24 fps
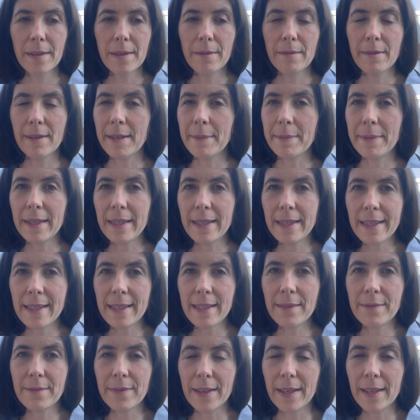really
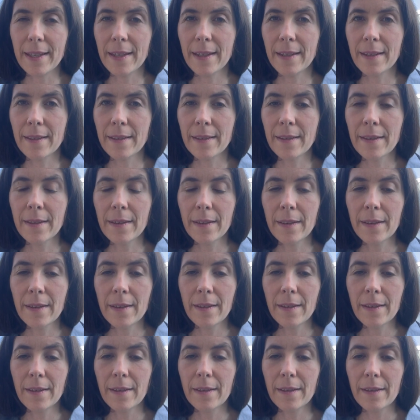believe in
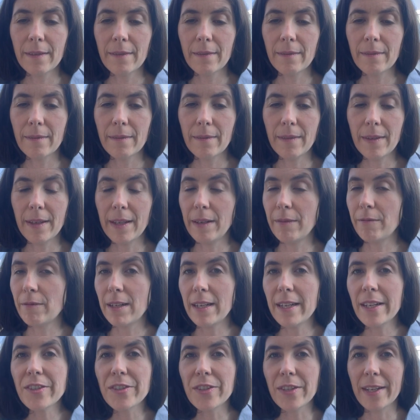
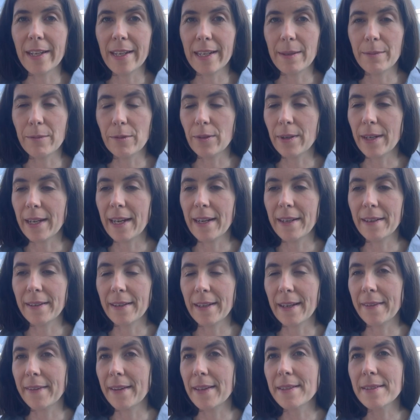religion anymore? Can
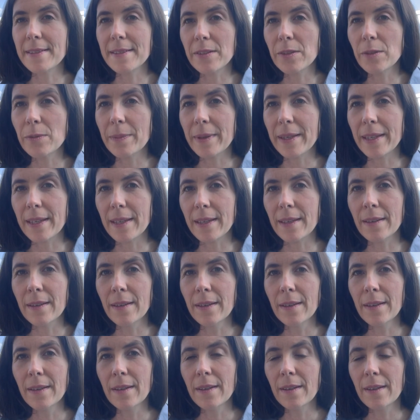there still be
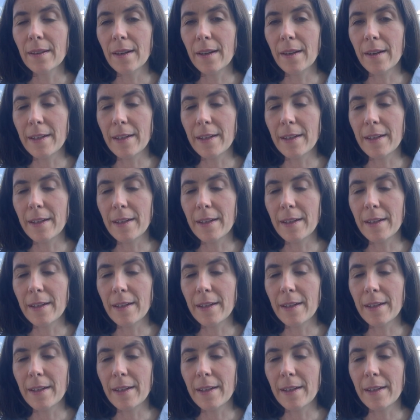an